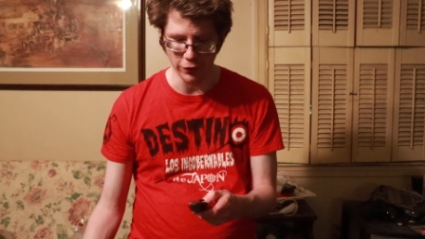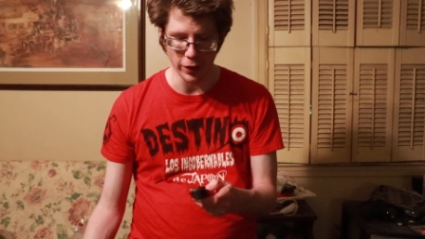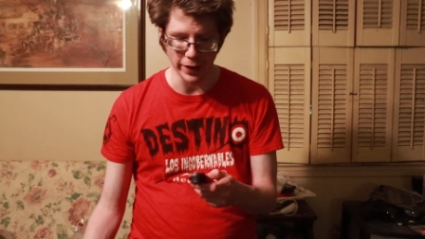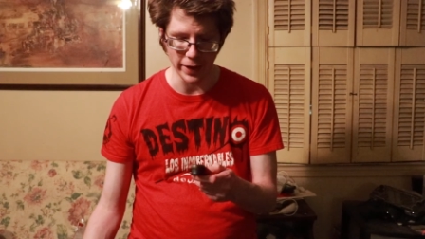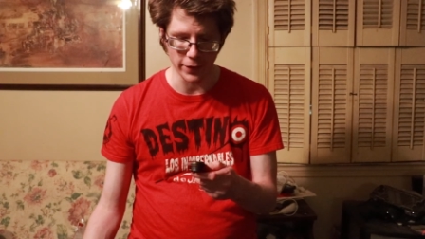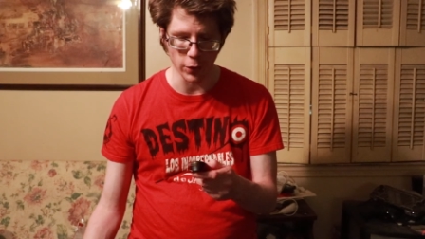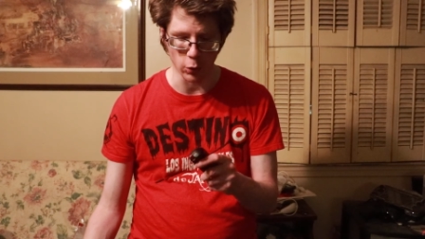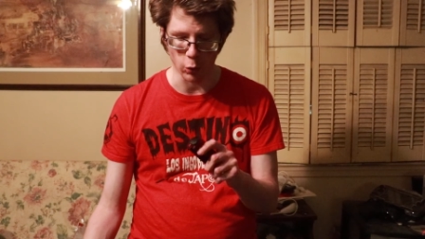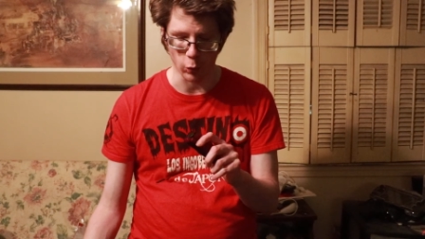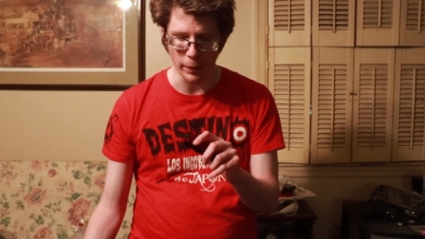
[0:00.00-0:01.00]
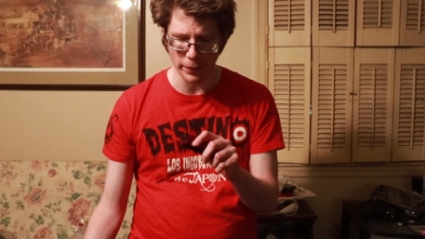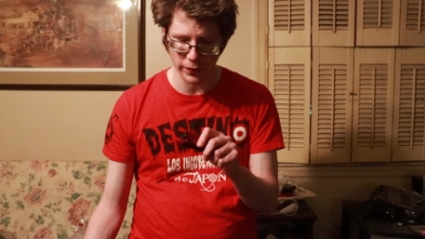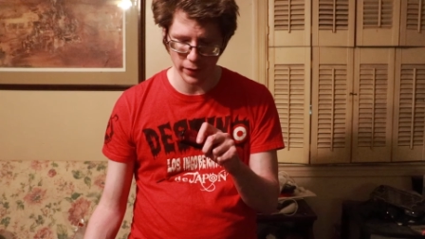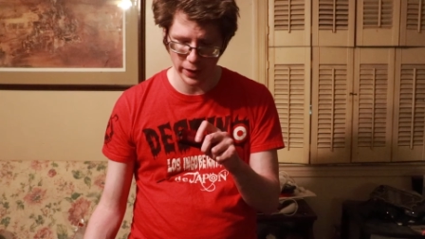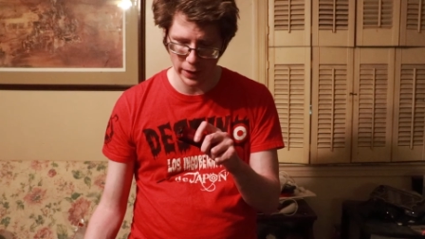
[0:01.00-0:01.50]
Giganto
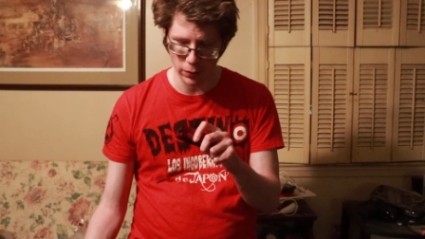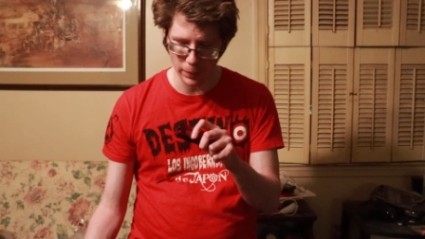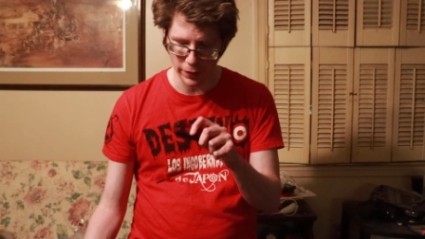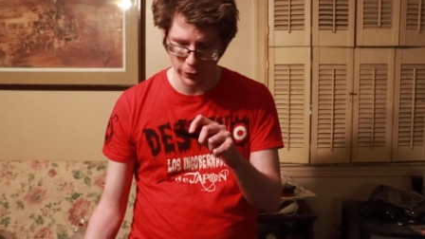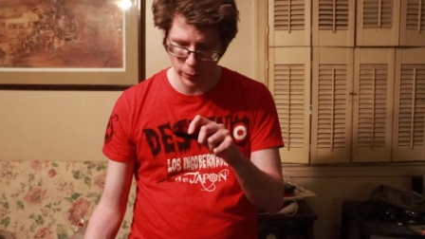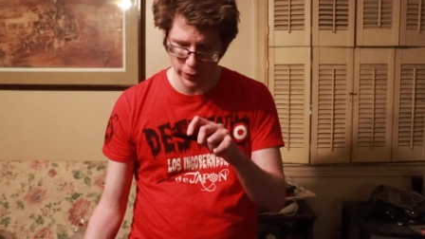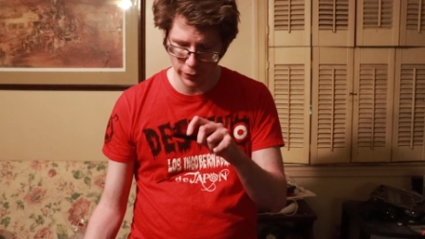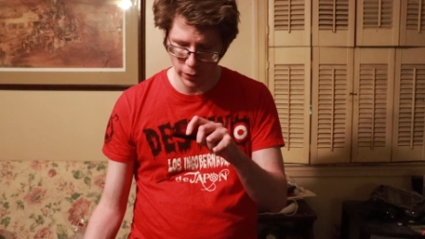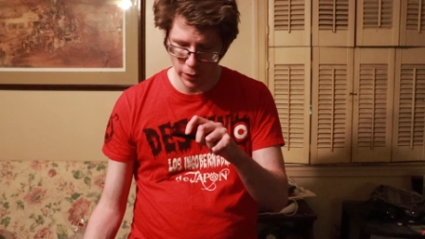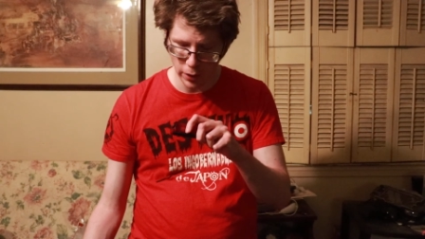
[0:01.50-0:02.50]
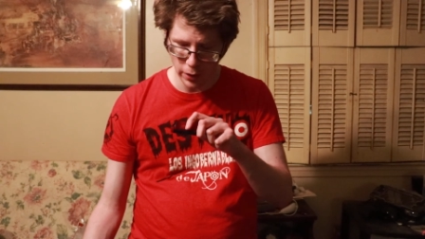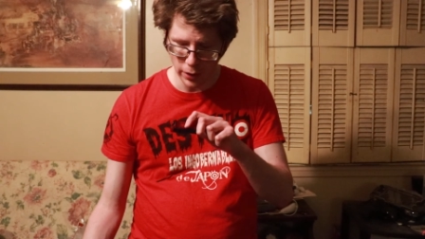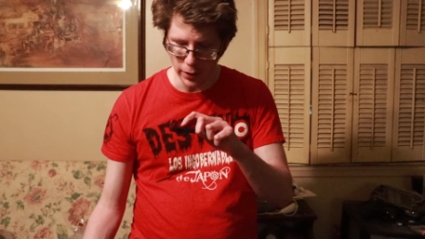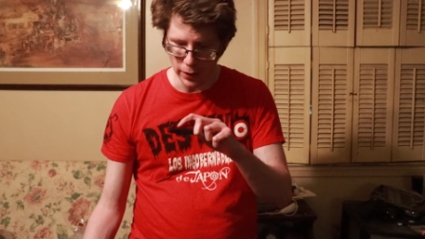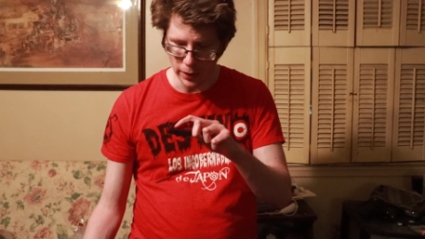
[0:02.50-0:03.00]
grips I have on my Switch,
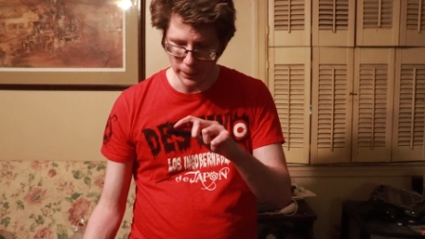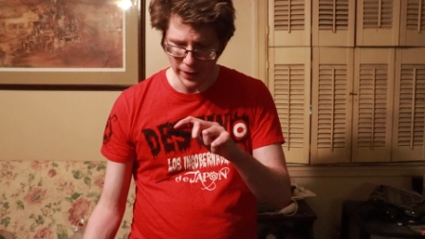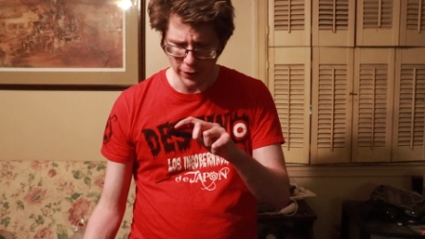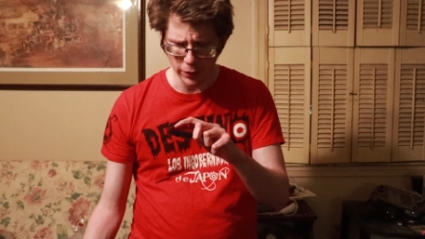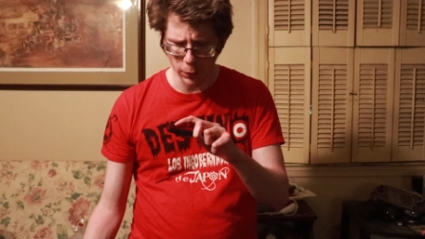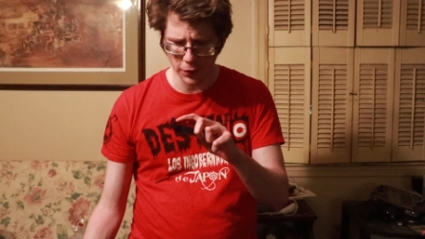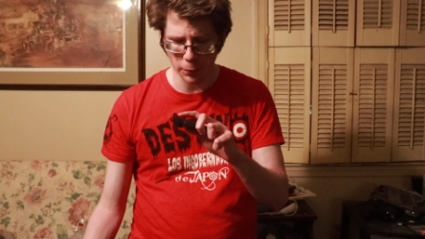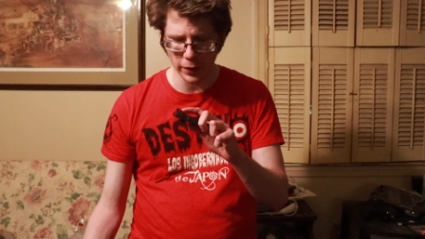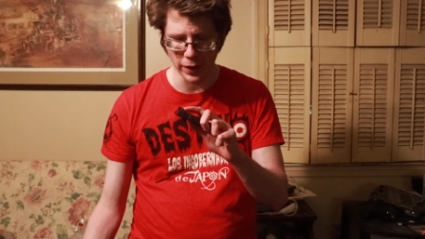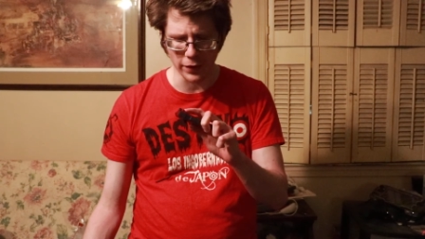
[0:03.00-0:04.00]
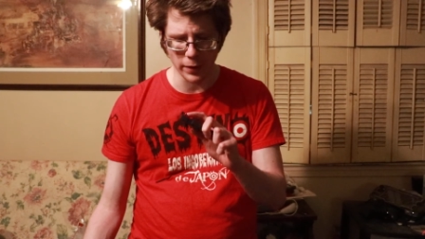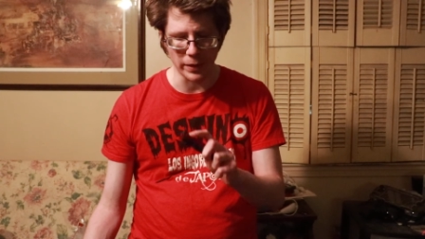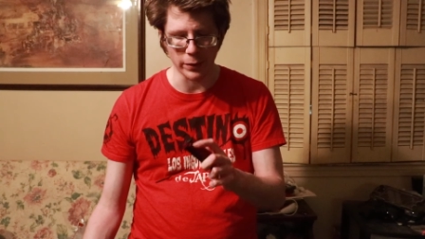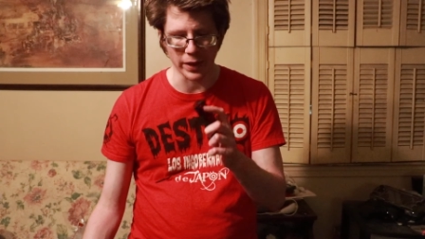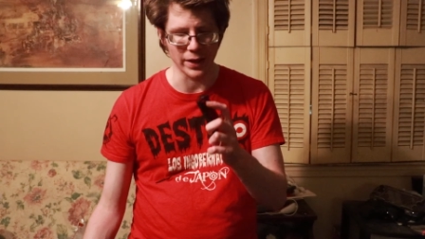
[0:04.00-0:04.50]
it actually works pretty nicely, but
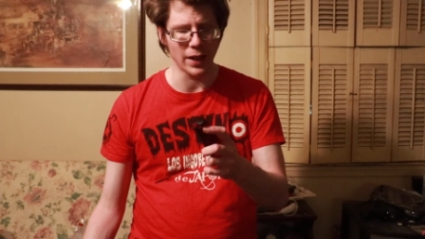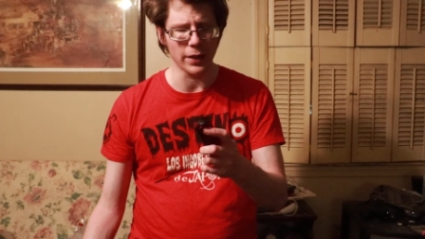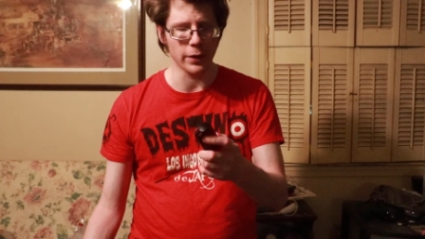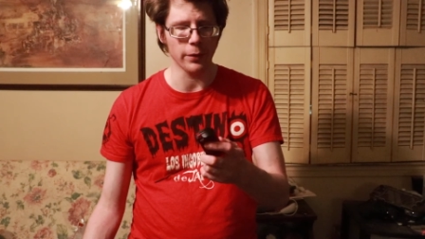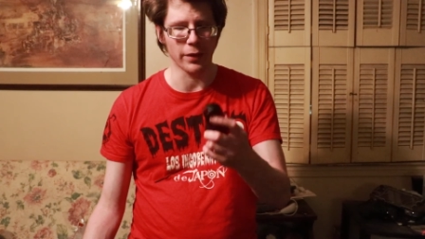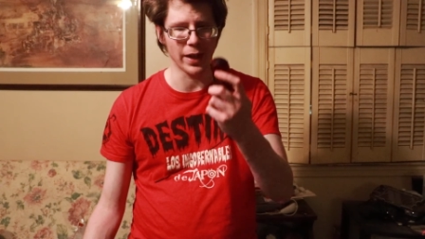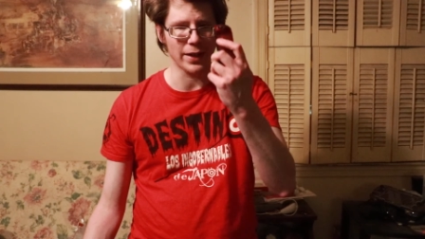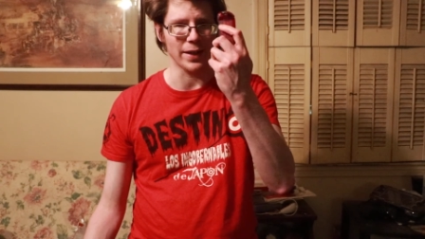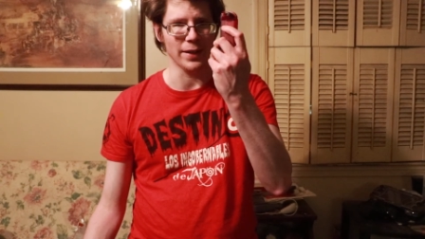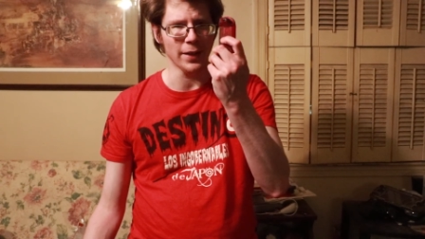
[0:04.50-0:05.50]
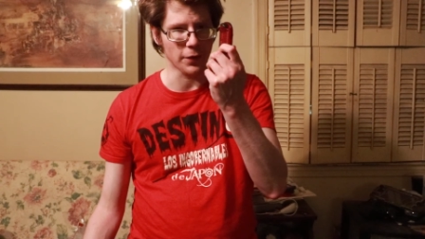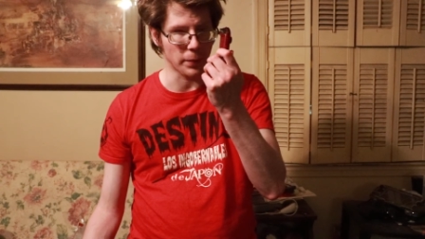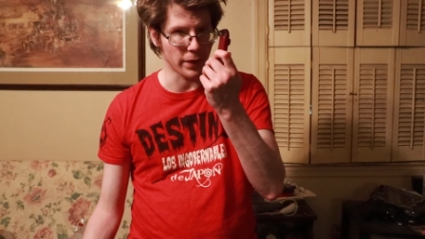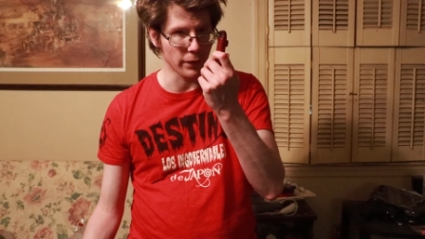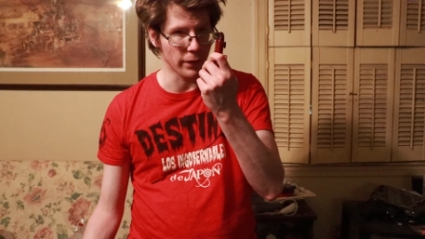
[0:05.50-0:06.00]
you cannot use that in this
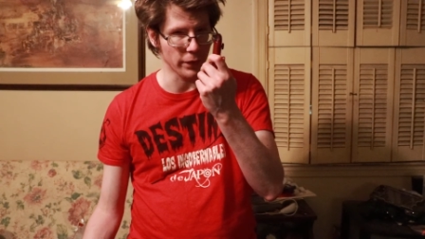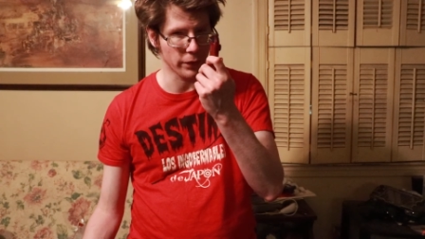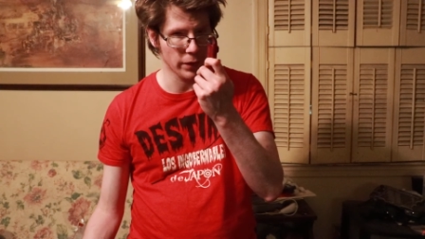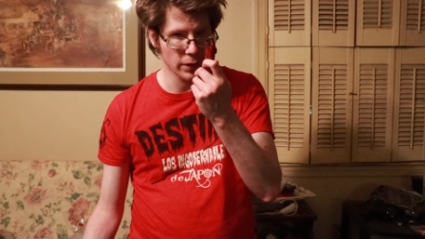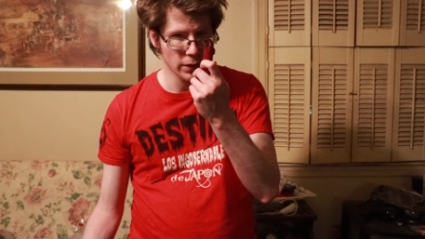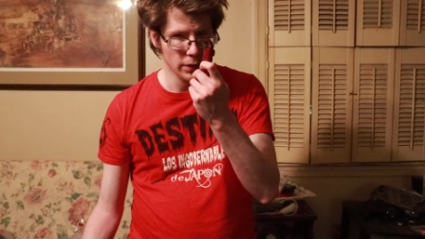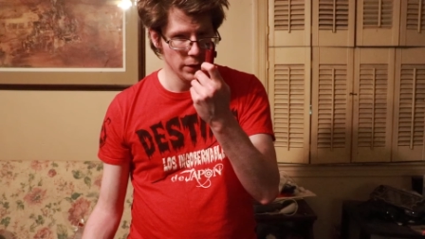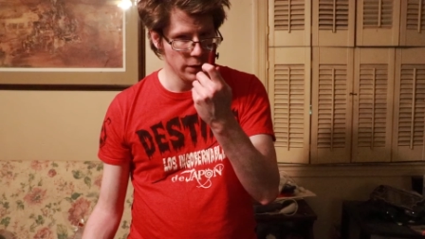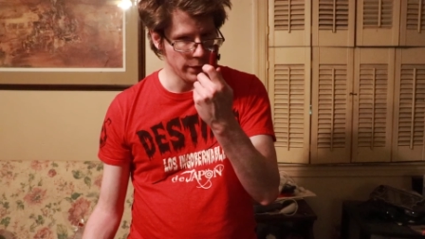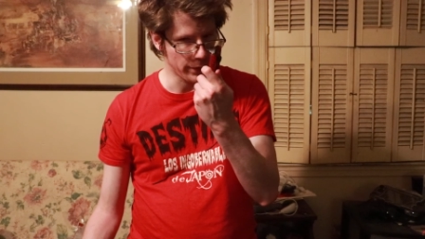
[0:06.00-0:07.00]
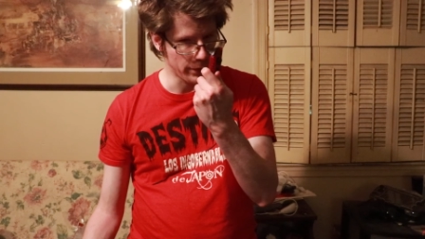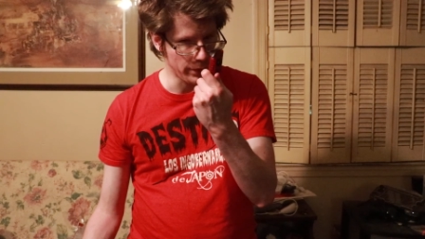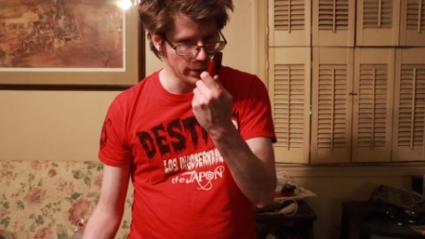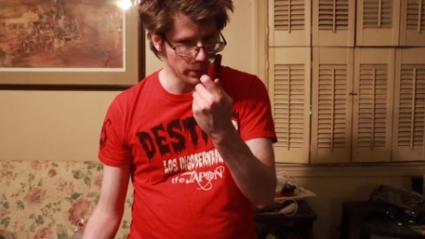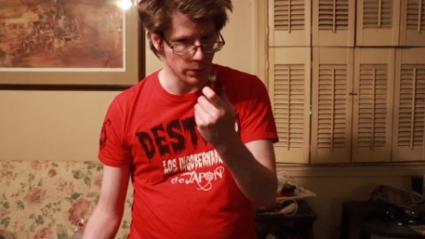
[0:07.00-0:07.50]
because this
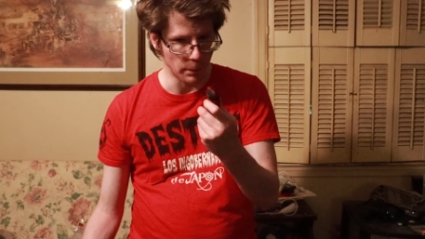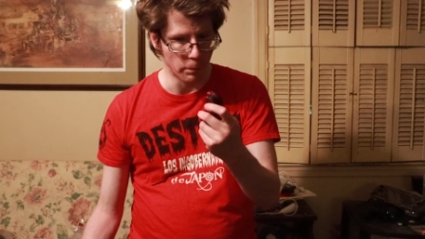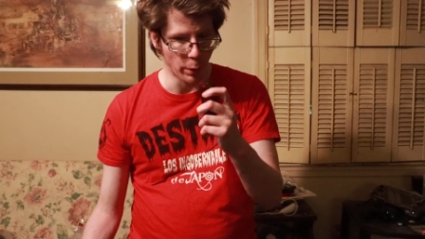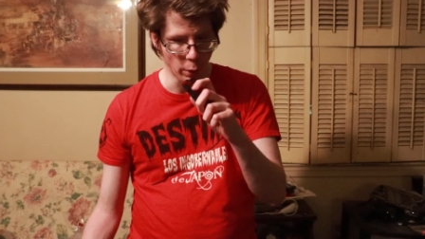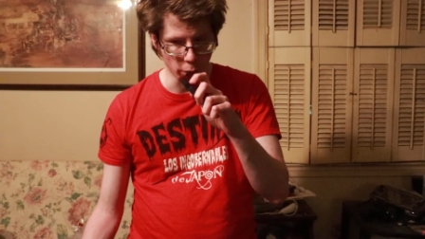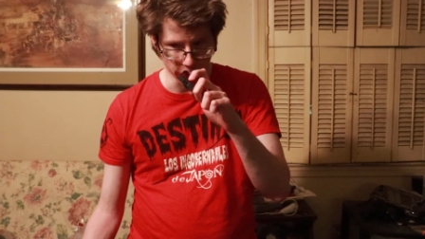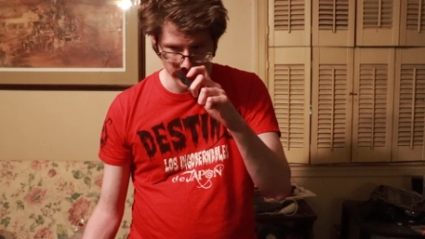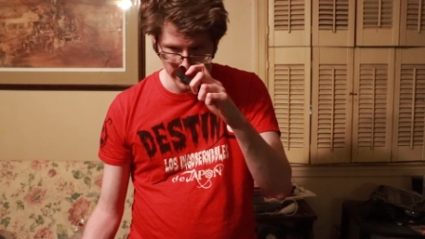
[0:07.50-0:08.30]
little bulge